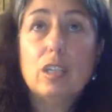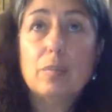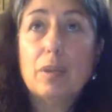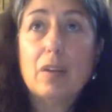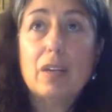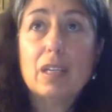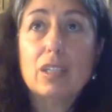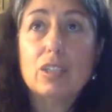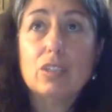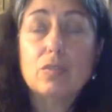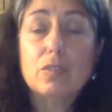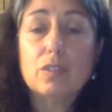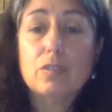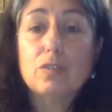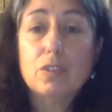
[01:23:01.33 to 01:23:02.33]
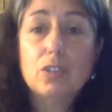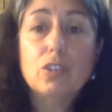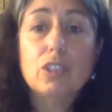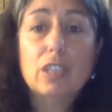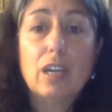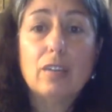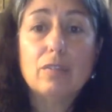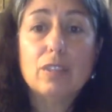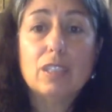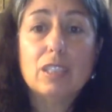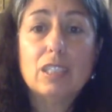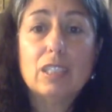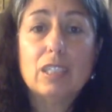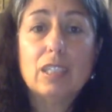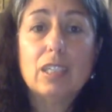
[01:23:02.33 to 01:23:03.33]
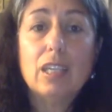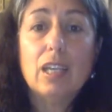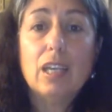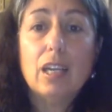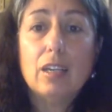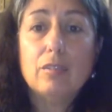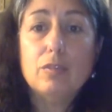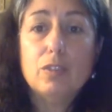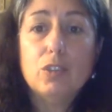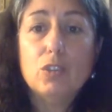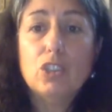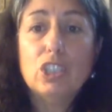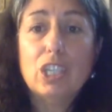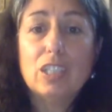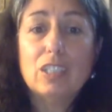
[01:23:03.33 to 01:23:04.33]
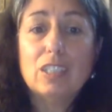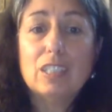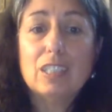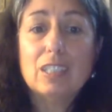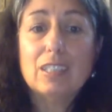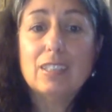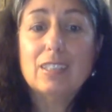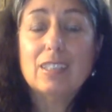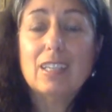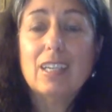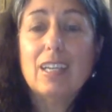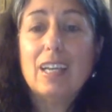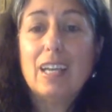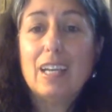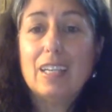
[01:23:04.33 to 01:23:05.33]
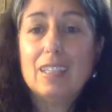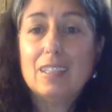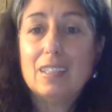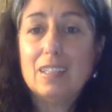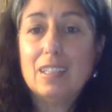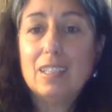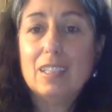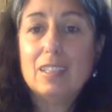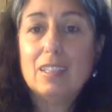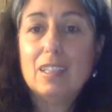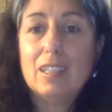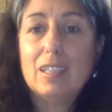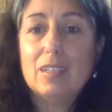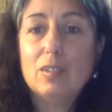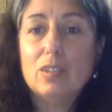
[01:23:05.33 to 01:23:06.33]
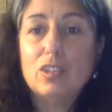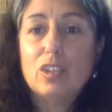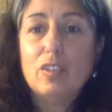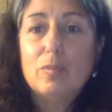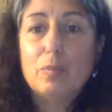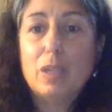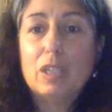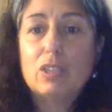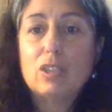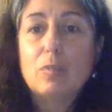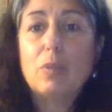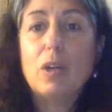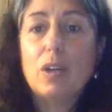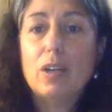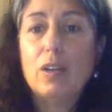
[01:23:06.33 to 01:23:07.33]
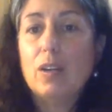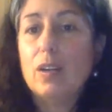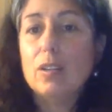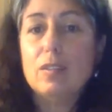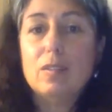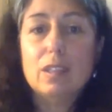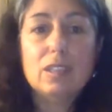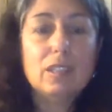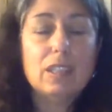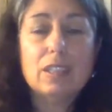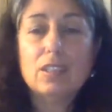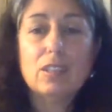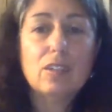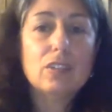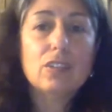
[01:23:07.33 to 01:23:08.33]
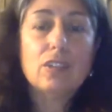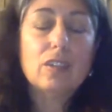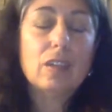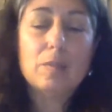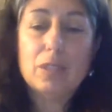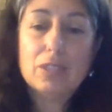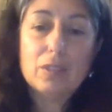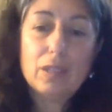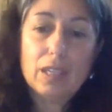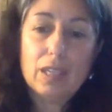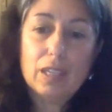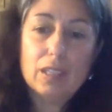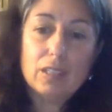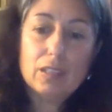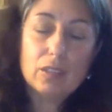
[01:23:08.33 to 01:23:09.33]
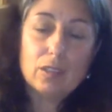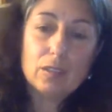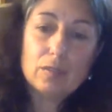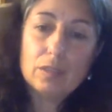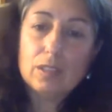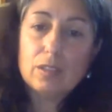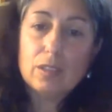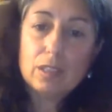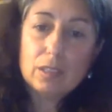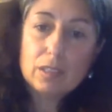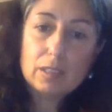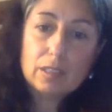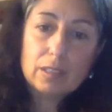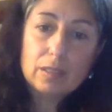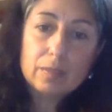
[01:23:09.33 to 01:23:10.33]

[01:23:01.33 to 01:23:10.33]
Americas for food sovereignty and food justice, and it sort of picks apart all of these things that are sort of coming to a head in the COVID crisis.